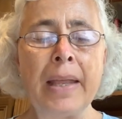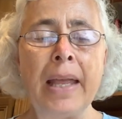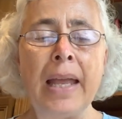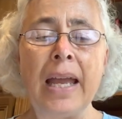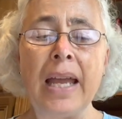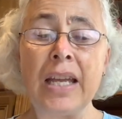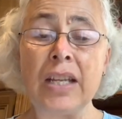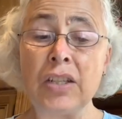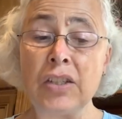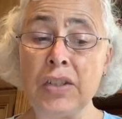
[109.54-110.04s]

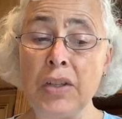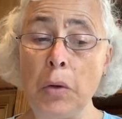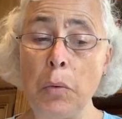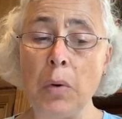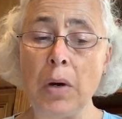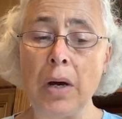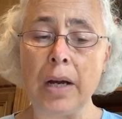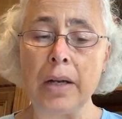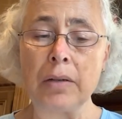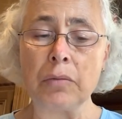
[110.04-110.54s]
And so
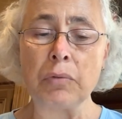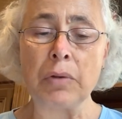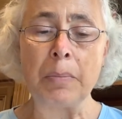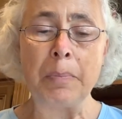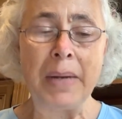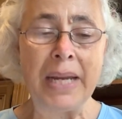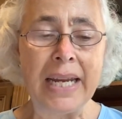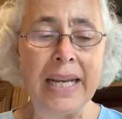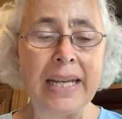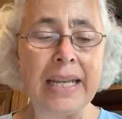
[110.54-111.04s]
on,
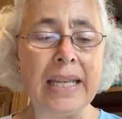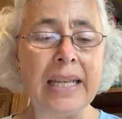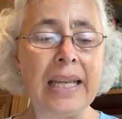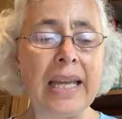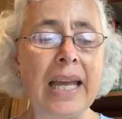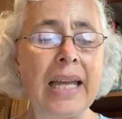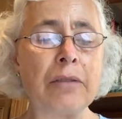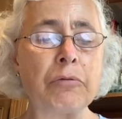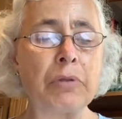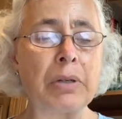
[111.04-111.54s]
repeating
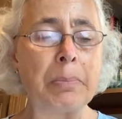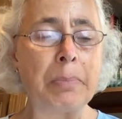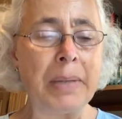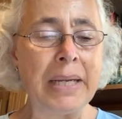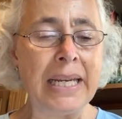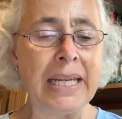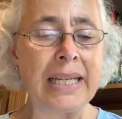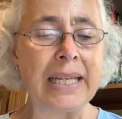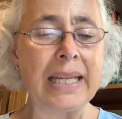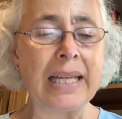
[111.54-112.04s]
and
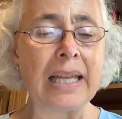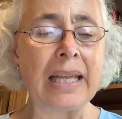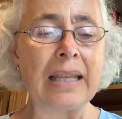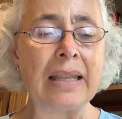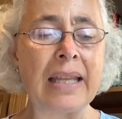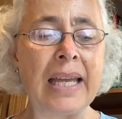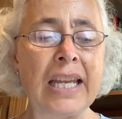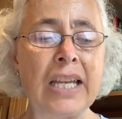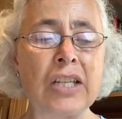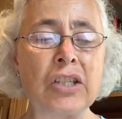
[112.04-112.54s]
repeating,
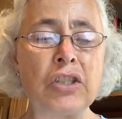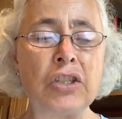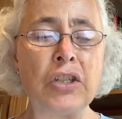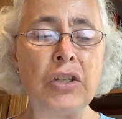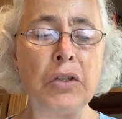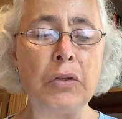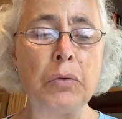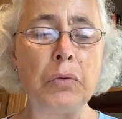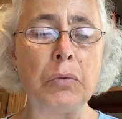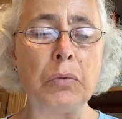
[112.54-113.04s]
like a
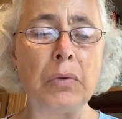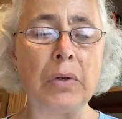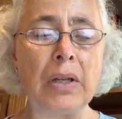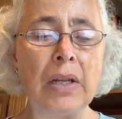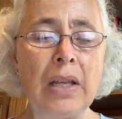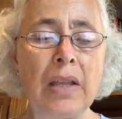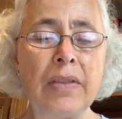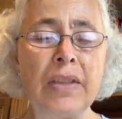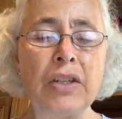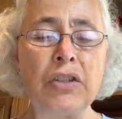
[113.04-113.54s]
tune
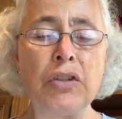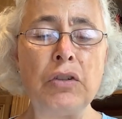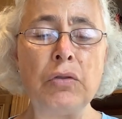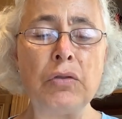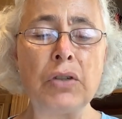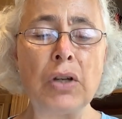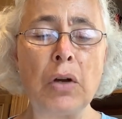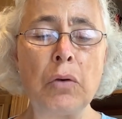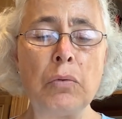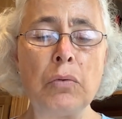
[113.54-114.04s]
that you
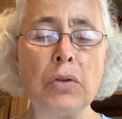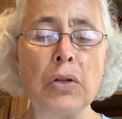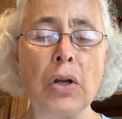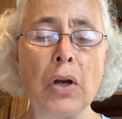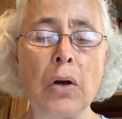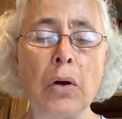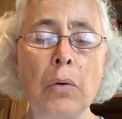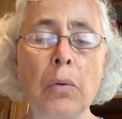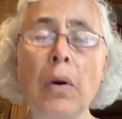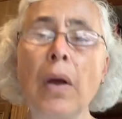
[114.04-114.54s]
don't
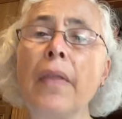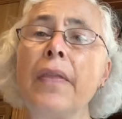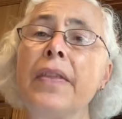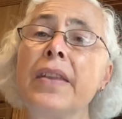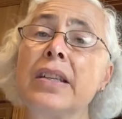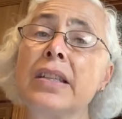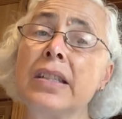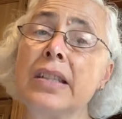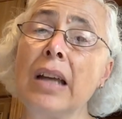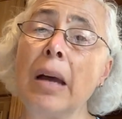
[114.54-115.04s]
know the
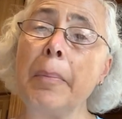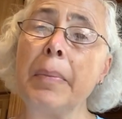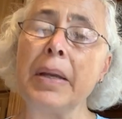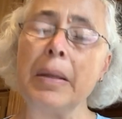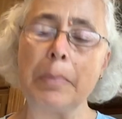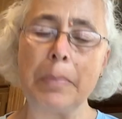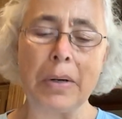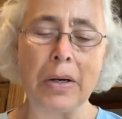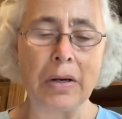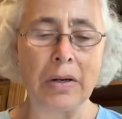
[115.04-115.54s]
stopping
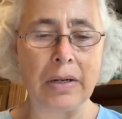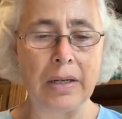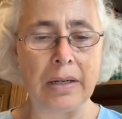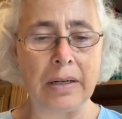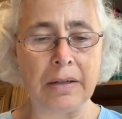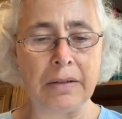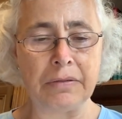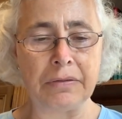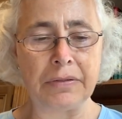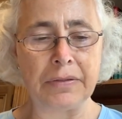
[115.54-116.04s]
part
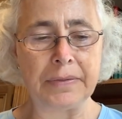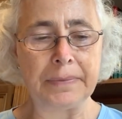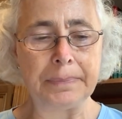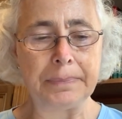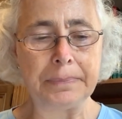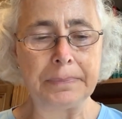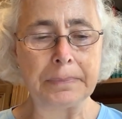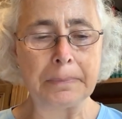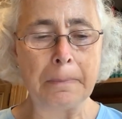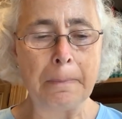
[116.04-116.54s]
of.
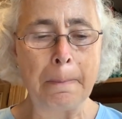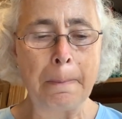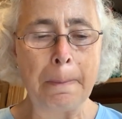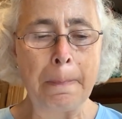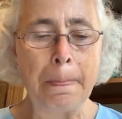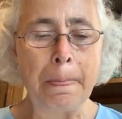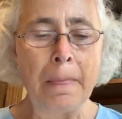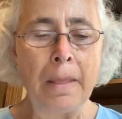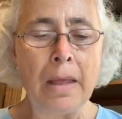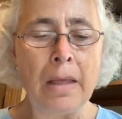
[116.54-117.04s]

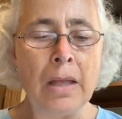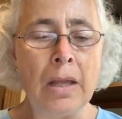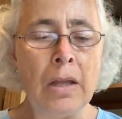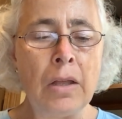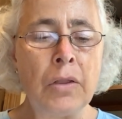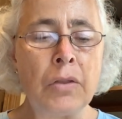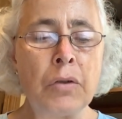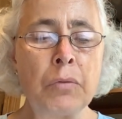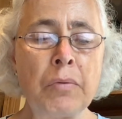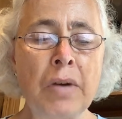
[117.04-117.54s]

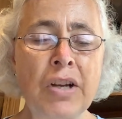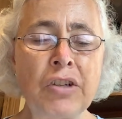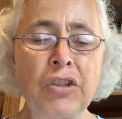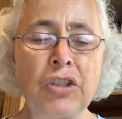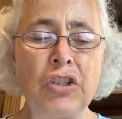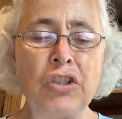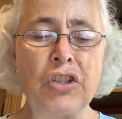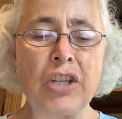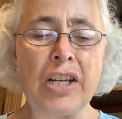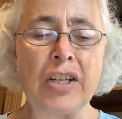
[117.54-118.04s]
The
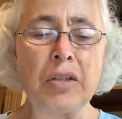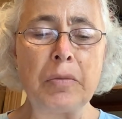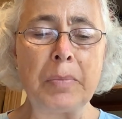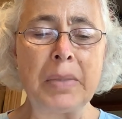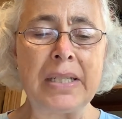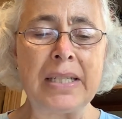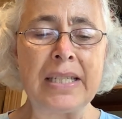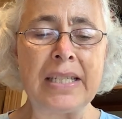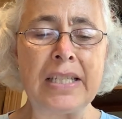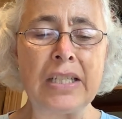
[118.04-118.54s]
Russian
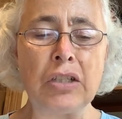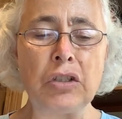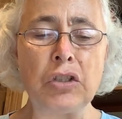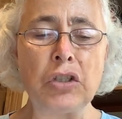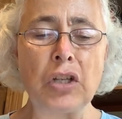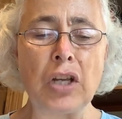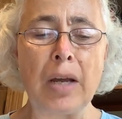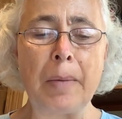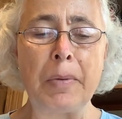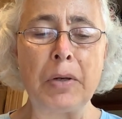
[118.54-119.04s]
gentleman still
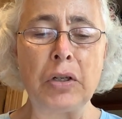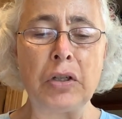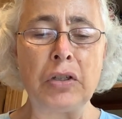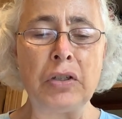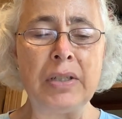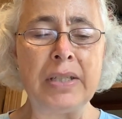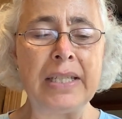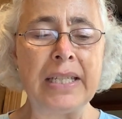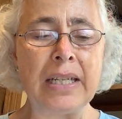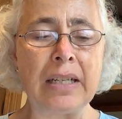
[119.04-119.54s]
took up a
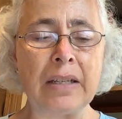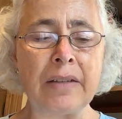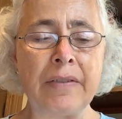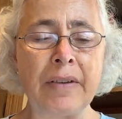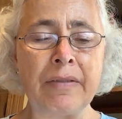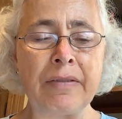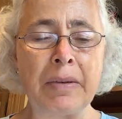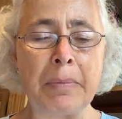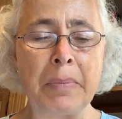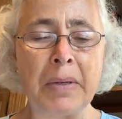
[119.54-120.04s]
good deal of
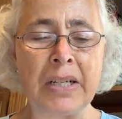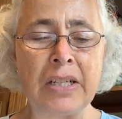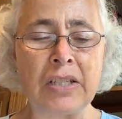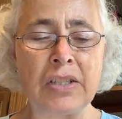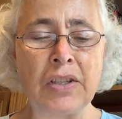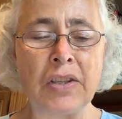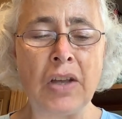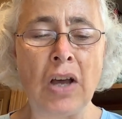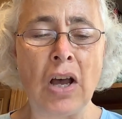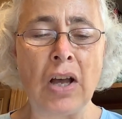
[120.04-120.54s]
everybody's
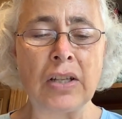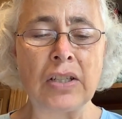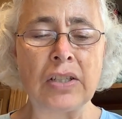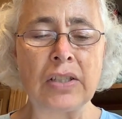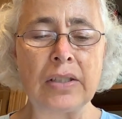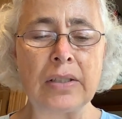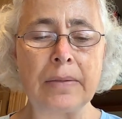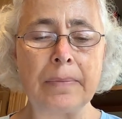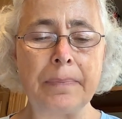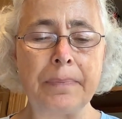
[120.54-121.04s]

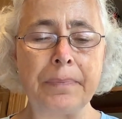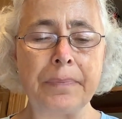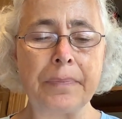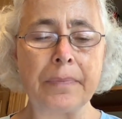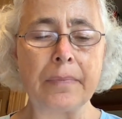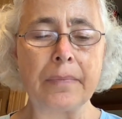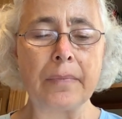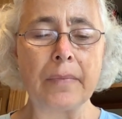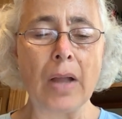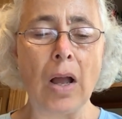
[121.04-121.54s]
thoughts.
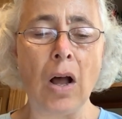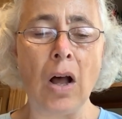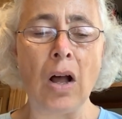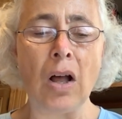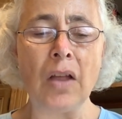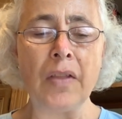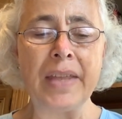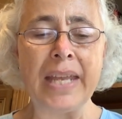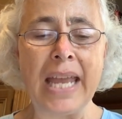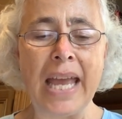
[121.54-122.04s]

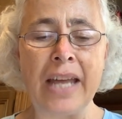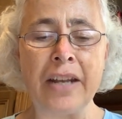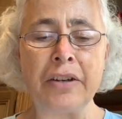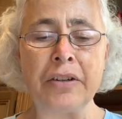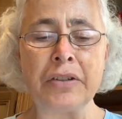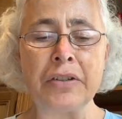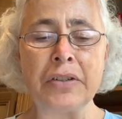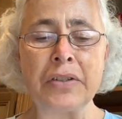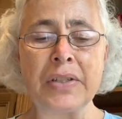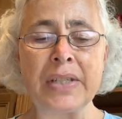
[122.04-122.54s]
All the
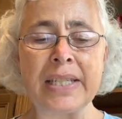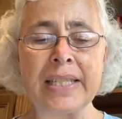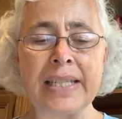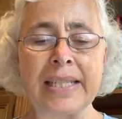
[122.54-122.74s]
editors and